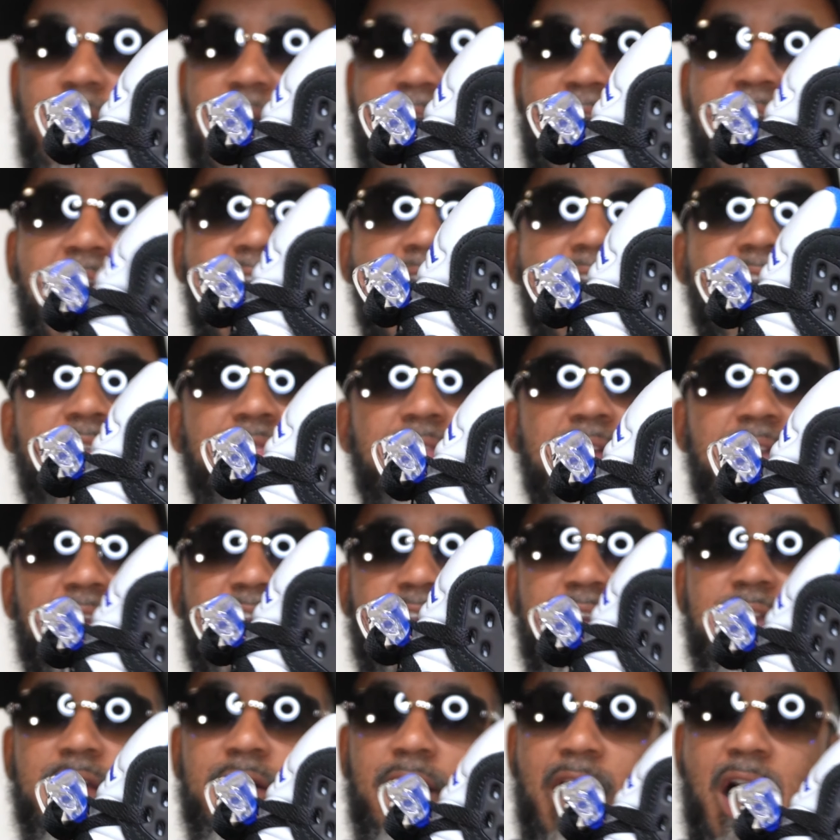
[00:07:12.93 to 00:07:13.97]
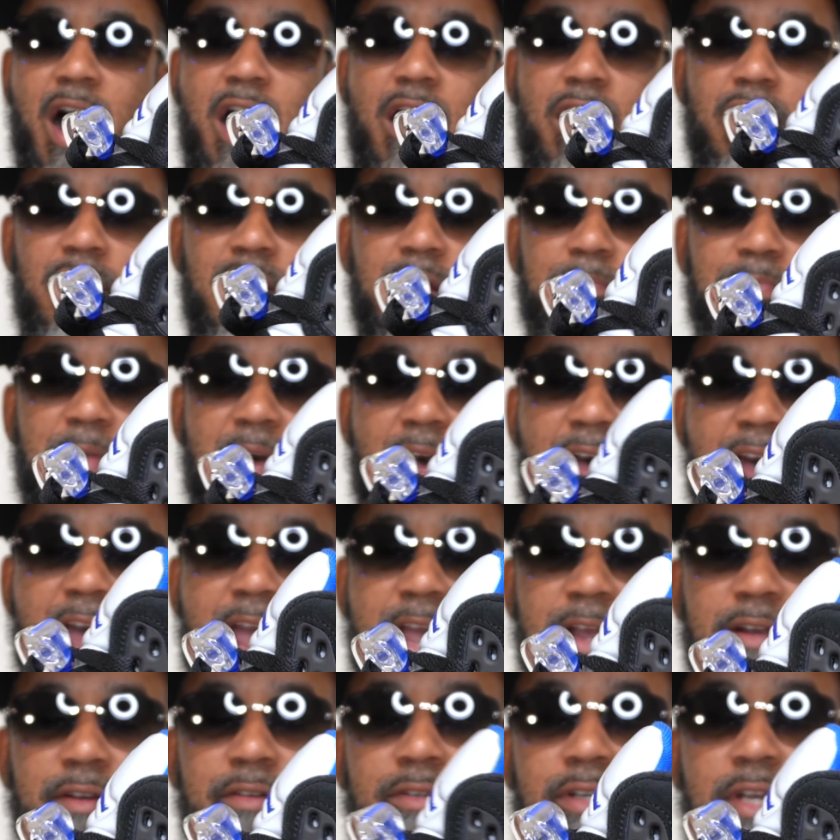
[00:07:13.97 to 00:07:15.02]
and the heel, all up the
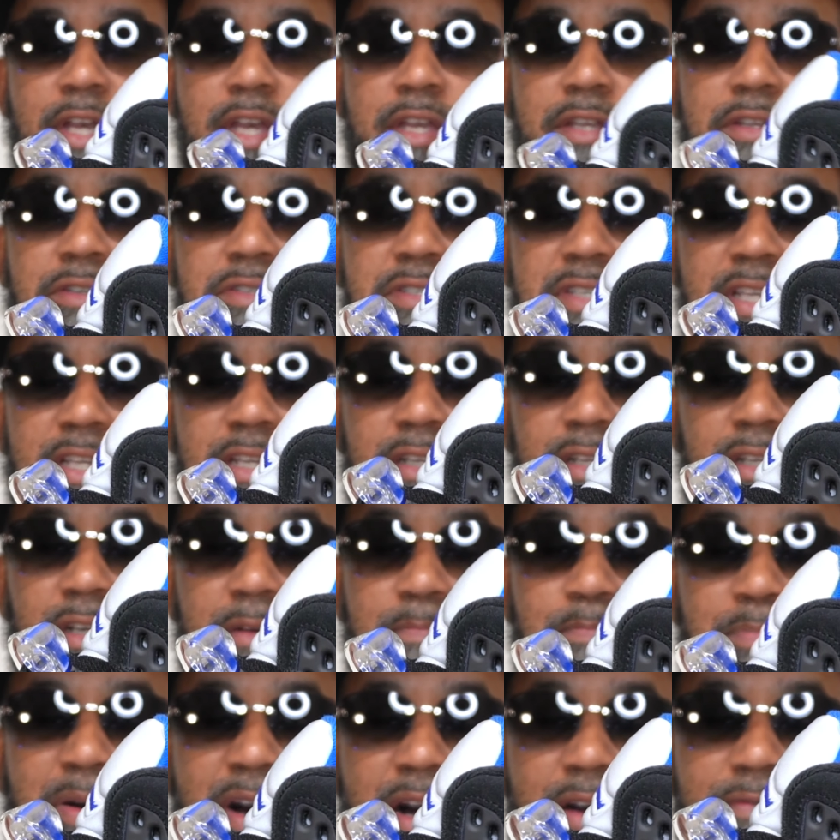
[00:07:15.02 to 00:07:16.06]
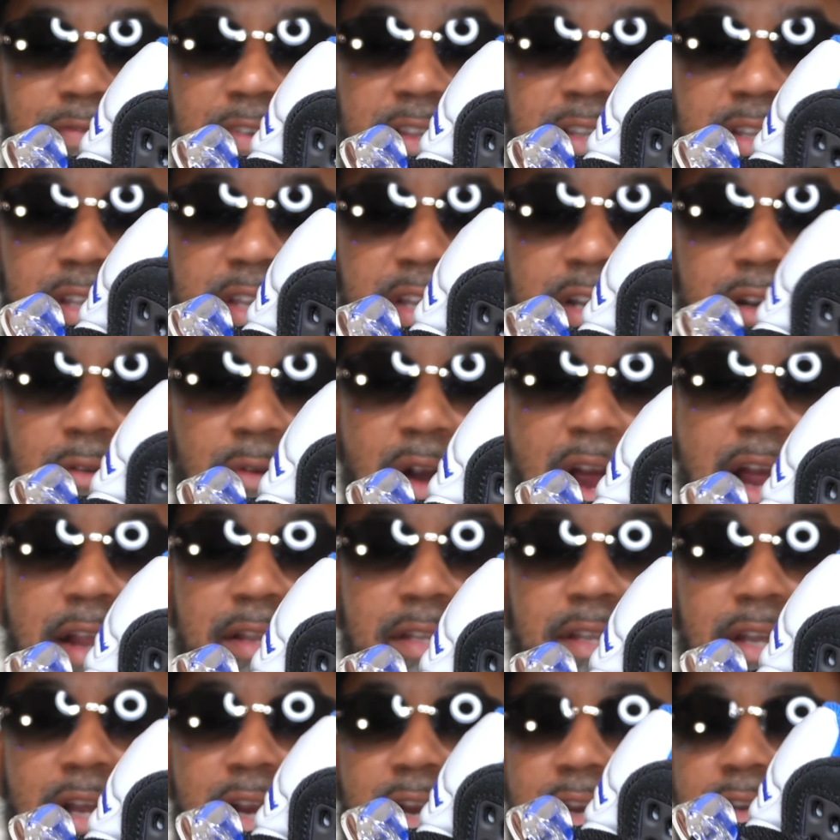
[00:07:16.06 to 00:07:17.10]
ankle. You see your little puffy deal right
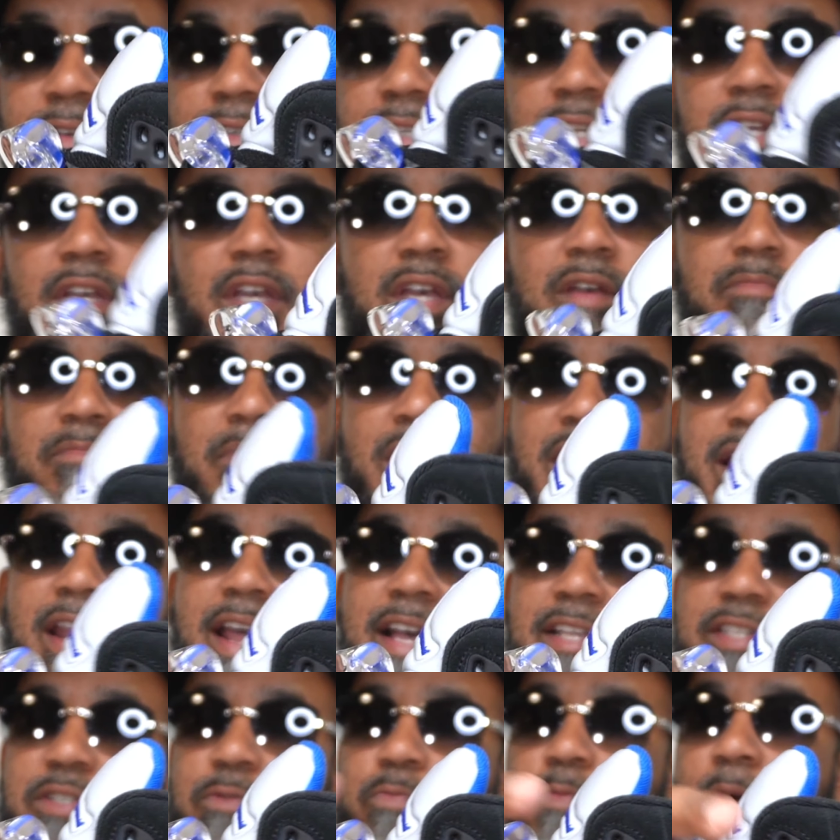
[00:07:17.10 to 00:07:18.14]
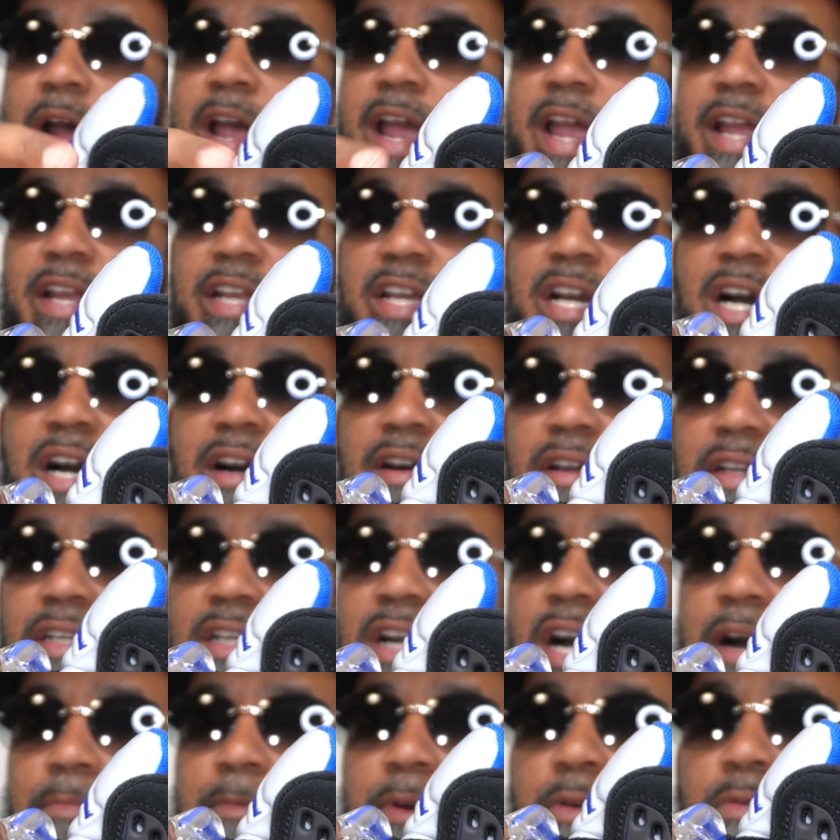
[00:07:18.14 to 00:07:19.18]
there. Man, that suede cup
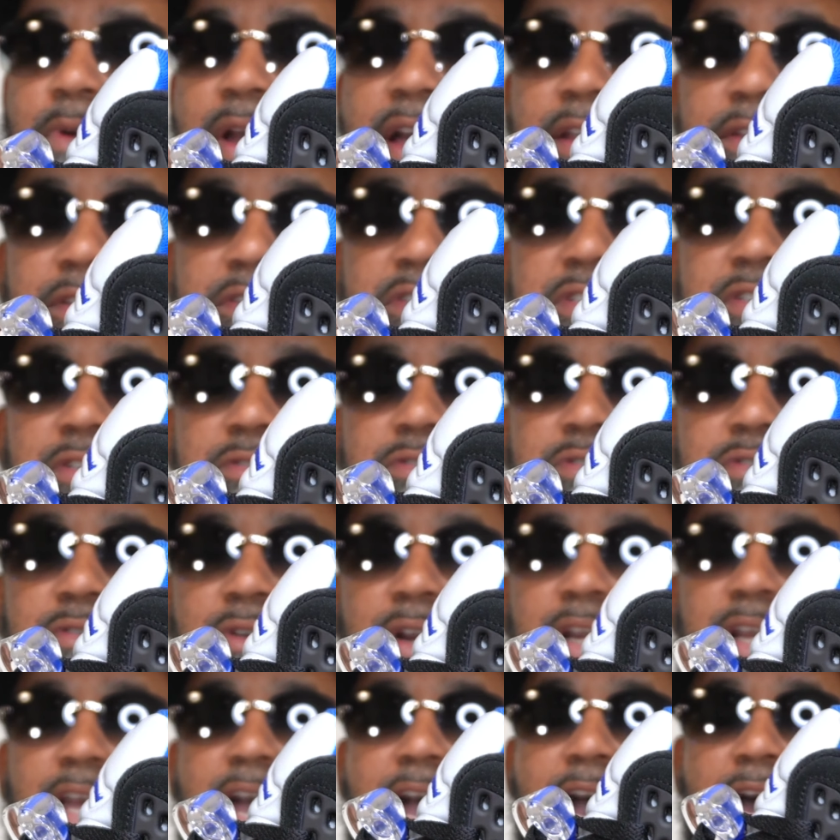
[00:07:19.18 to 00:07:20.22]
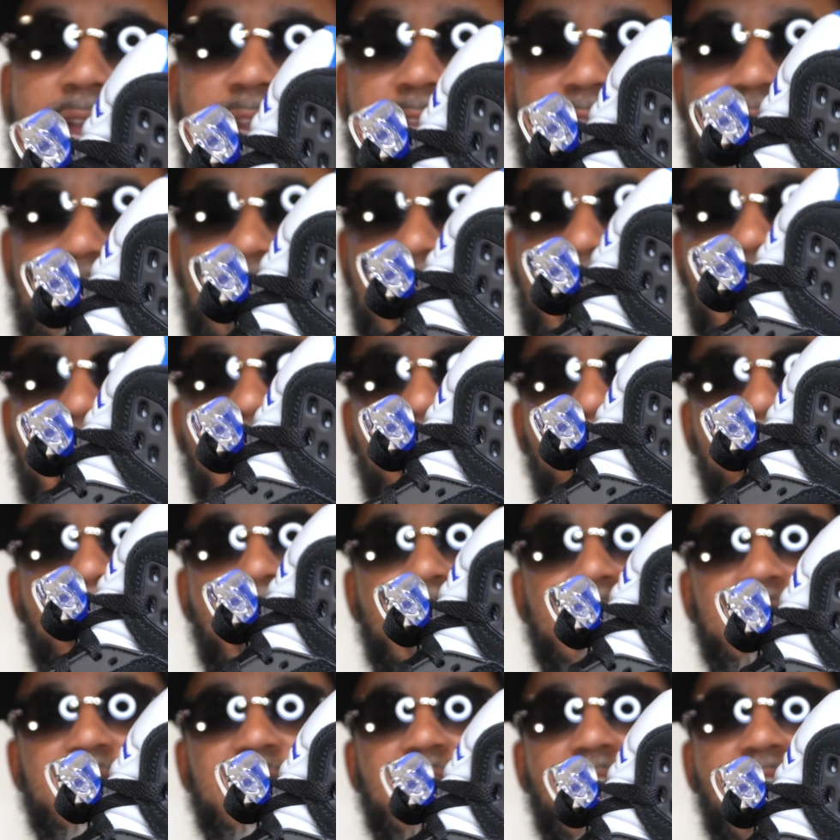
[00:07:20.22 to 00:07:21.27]
coming around the shoestring out.
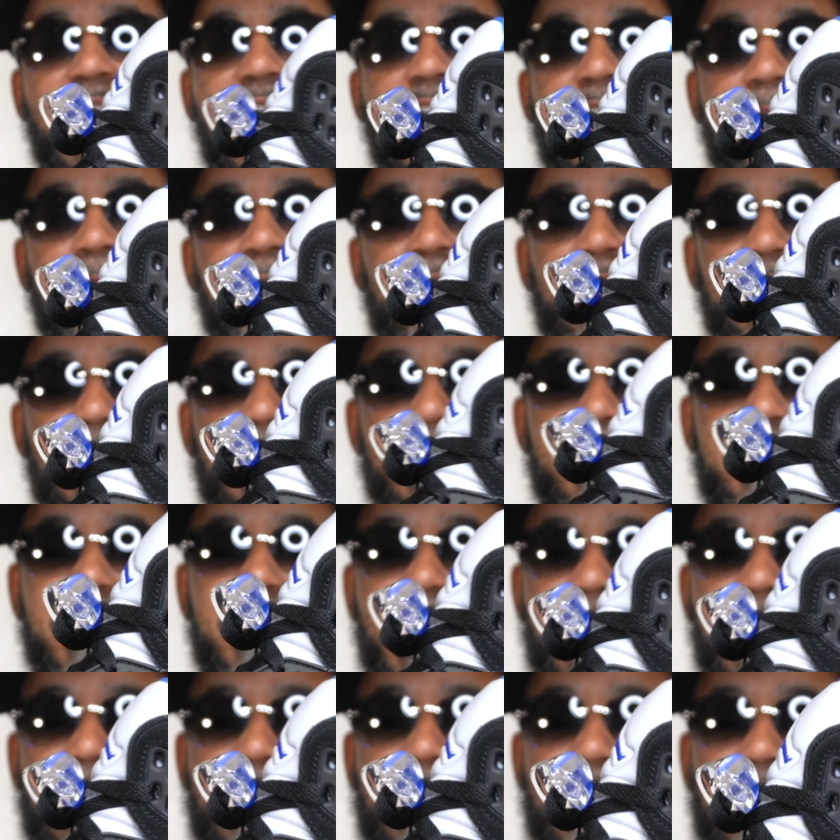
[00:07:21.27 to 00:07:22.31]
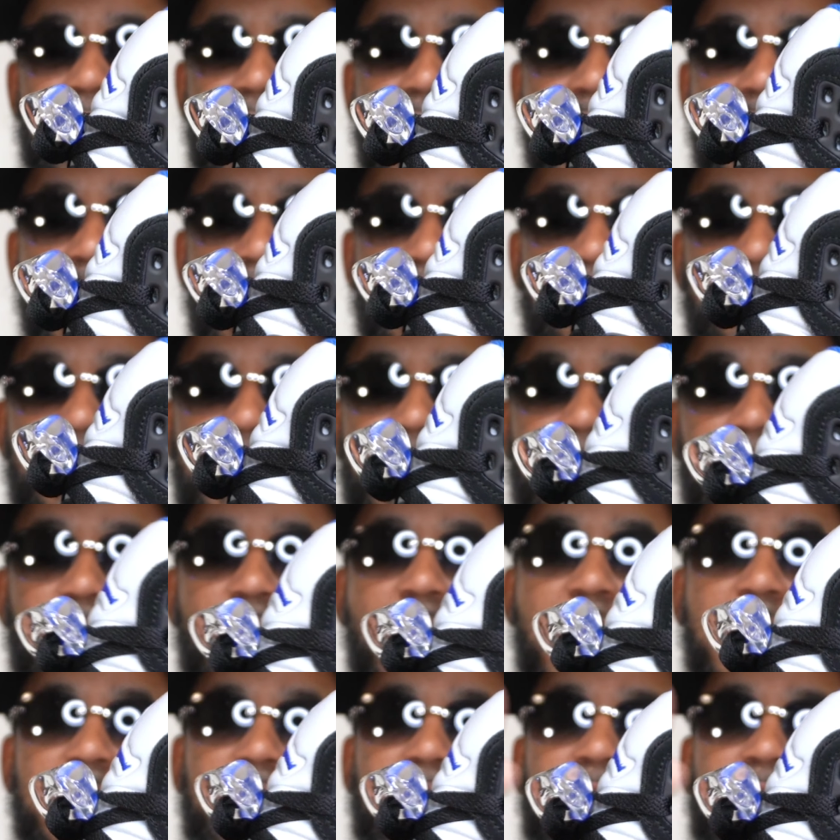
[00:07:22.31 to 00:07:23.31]
That same clear gel air vent right